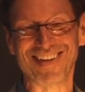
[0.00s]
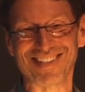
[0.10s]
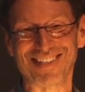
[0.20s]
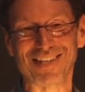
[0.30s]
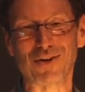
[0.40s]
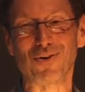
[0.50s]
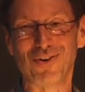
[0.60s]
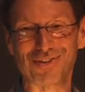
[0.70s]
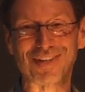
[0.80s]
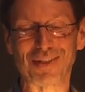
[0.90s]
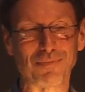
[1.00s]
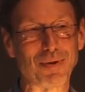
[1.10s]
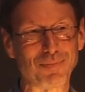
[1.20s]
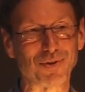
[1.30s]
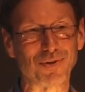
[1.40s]
because it calls it, the
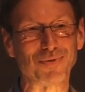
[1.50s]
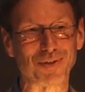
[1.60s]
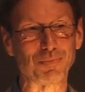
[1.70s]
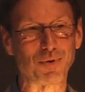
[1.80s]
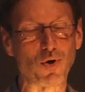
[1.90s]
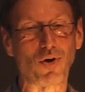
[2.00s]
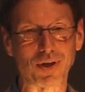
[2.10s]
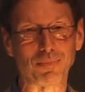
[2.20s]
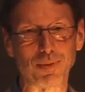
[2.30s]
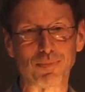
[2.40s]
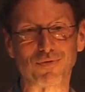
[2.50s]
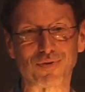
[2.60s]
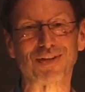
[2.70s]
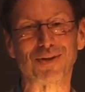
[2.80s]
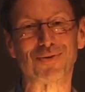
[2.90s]
people, students have been calling people
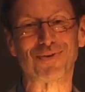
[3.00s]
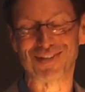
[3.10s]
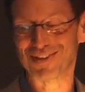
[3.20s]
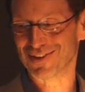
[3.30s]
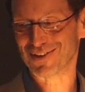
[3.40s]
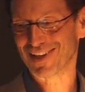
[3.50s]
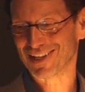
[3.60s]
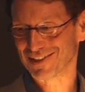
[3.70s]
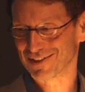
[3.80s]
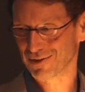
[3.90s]
for centuries to their classes,